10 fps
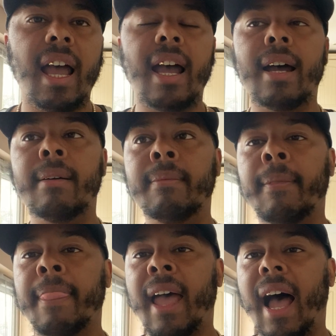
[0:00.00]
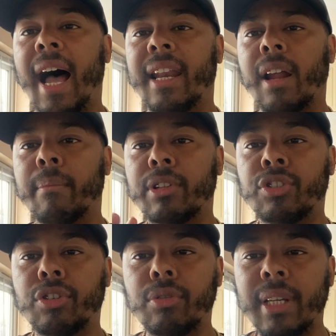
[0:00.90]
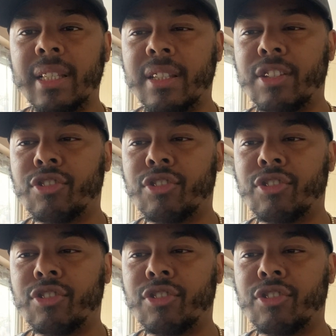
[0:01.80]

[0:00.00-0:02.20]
Um, and number two is